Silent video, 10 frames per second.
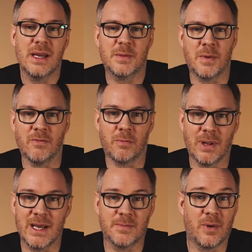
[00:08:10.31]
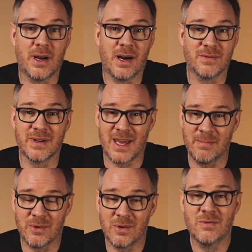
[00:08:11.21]
it's been replaced by either a
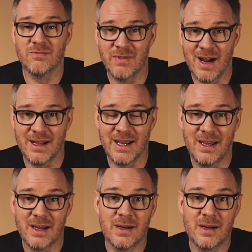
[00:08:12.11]
gimbal, rarely,